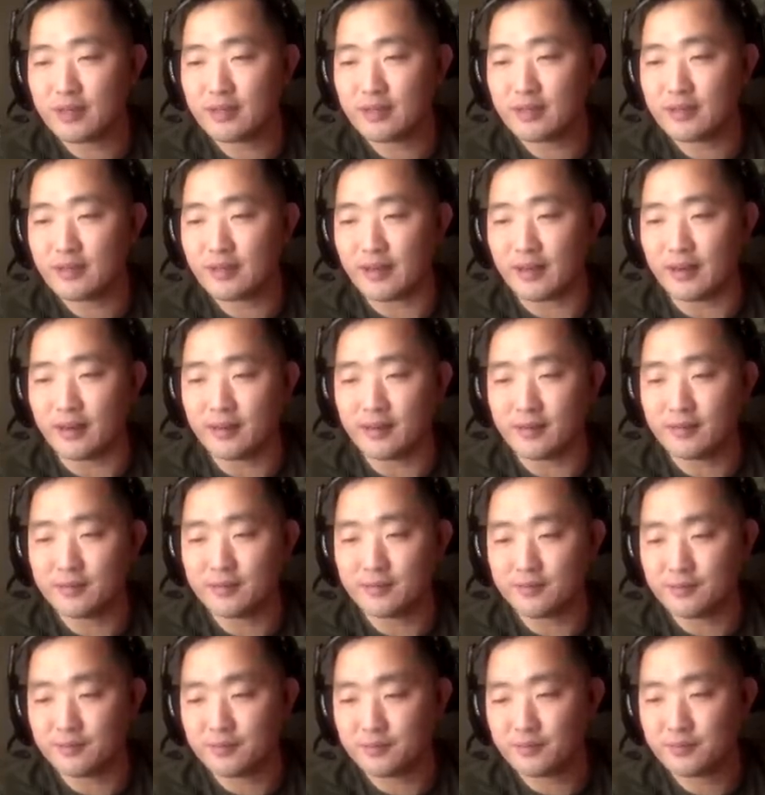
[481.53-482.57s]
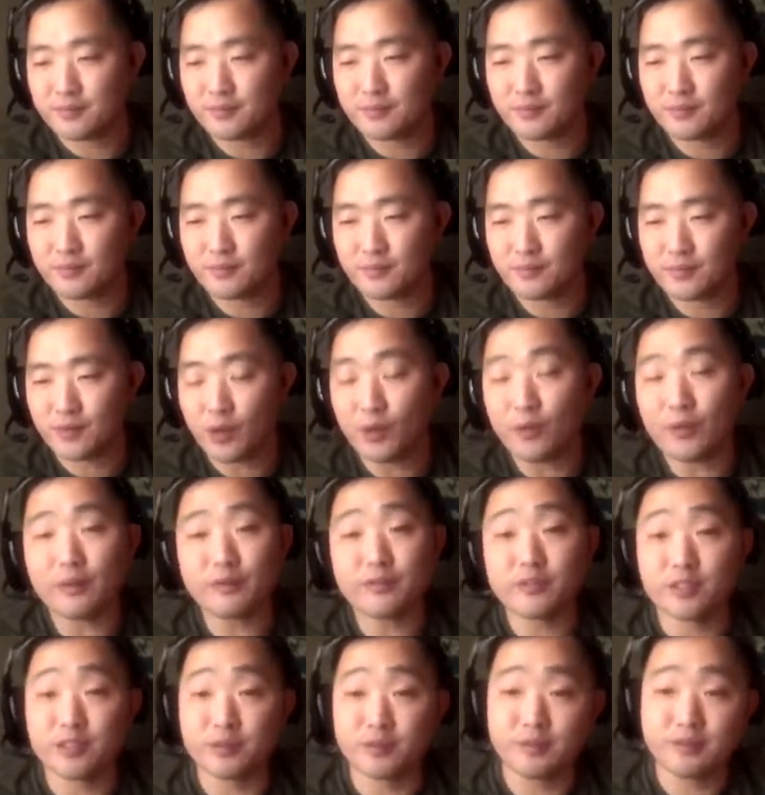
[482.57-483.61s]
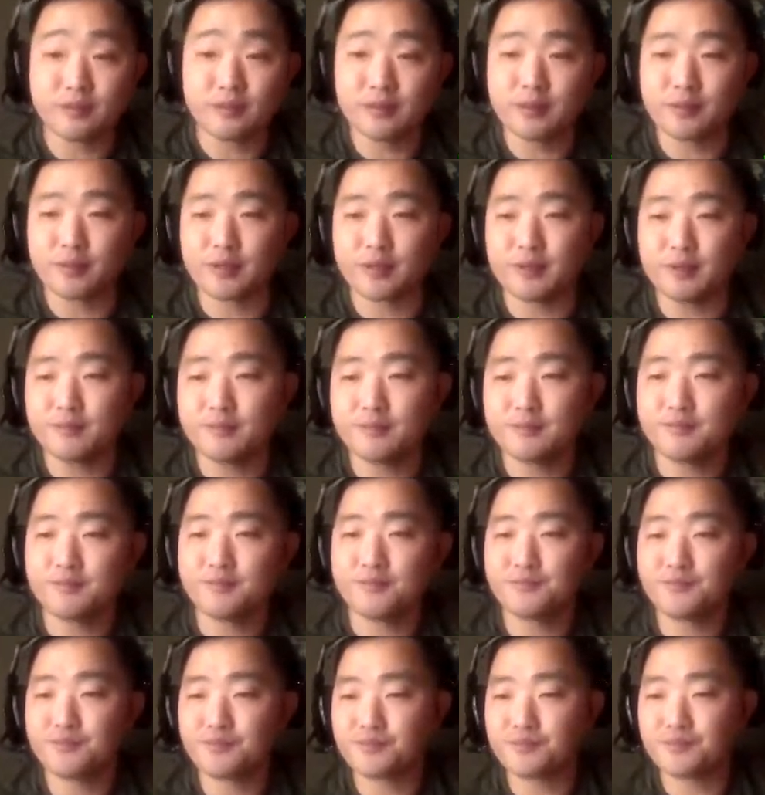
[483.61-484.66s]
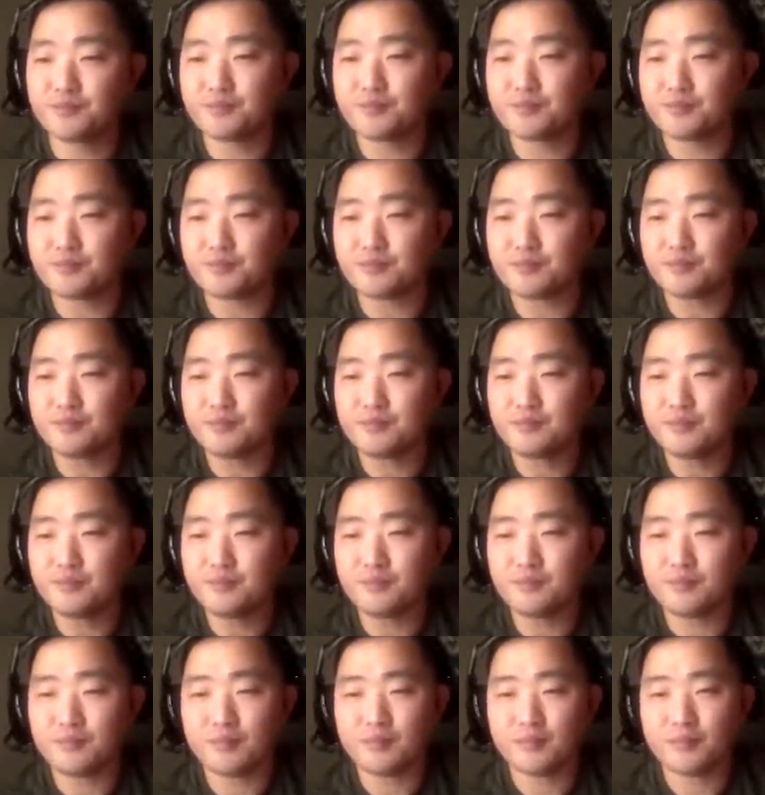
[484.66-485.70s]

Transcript: right there. Oh, that was a good one. There we go.